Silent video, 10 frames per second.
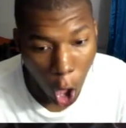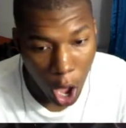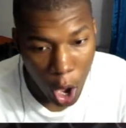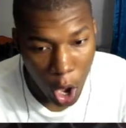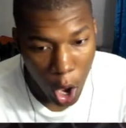
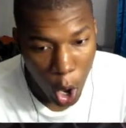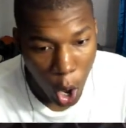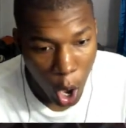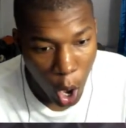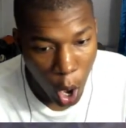
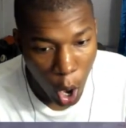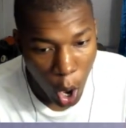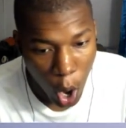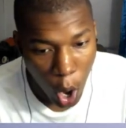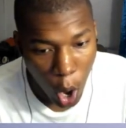
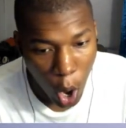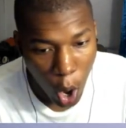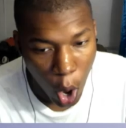No one is speaking in this clip.